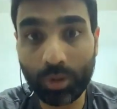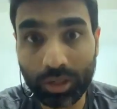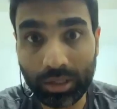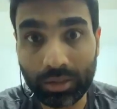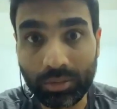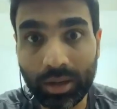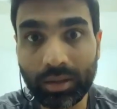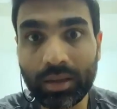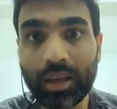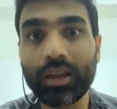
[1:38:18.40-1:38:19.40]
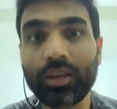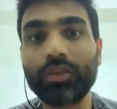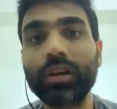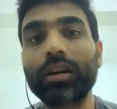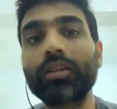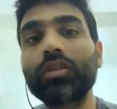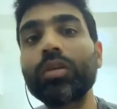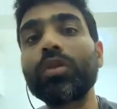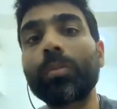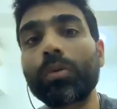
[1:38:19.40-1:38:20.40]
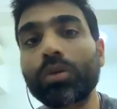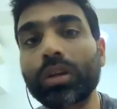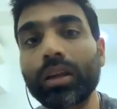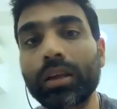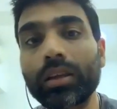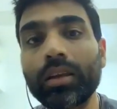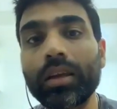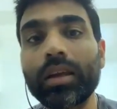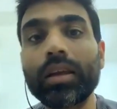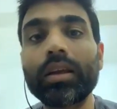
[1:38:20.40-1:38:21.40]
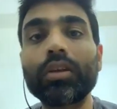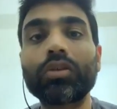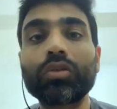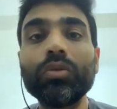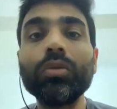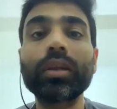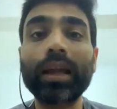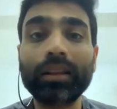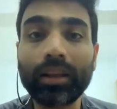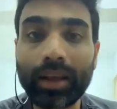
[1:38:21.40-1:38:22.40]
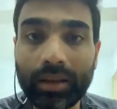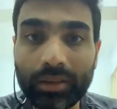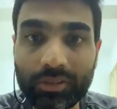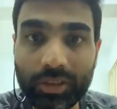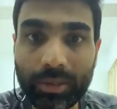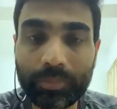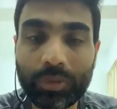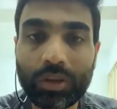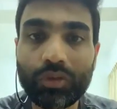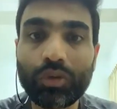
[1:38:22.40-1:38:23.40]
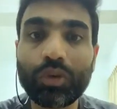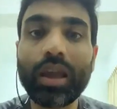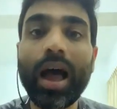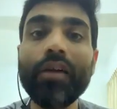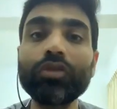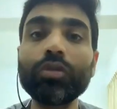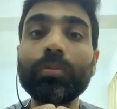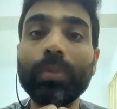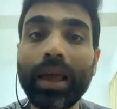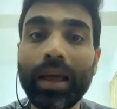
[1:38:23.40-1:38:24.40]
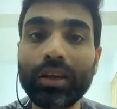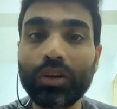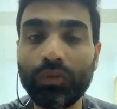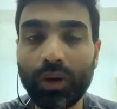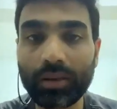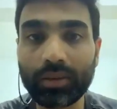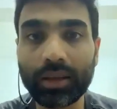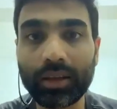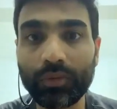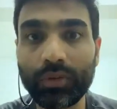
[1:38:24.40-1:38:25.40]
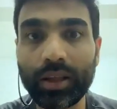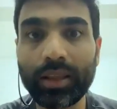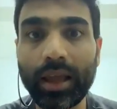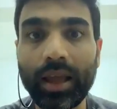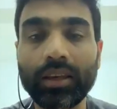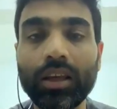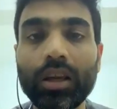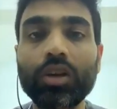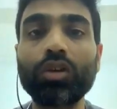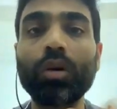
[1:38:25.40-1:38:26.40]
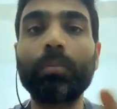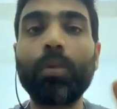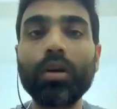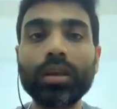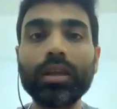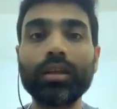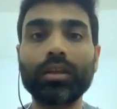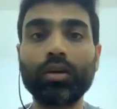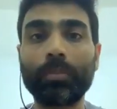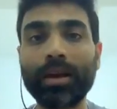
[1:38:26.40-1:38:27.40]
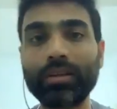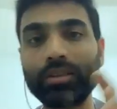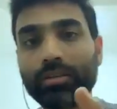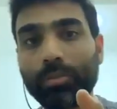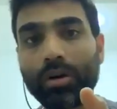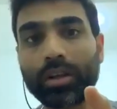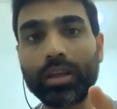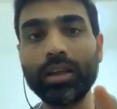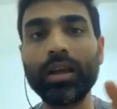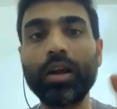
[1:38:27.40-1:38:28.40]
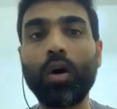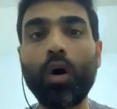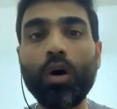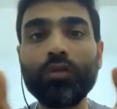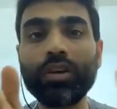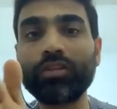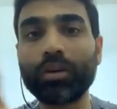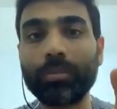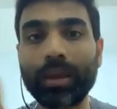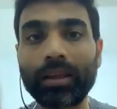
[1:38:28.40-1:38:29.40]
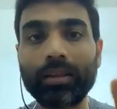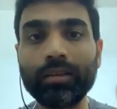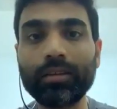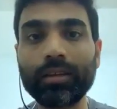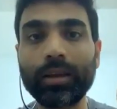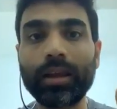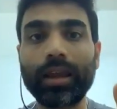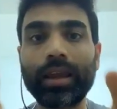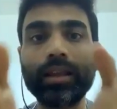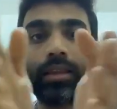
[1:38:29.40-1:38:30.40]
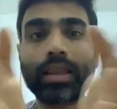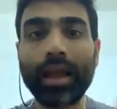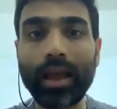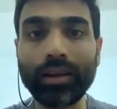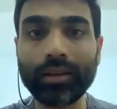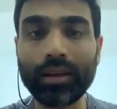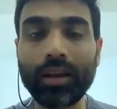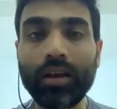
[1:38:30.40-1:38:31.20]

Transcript: protein, right? So it will consume your protein to get the energy. So you have to plan your fasting in a way that your body, your patient's body, always remains in that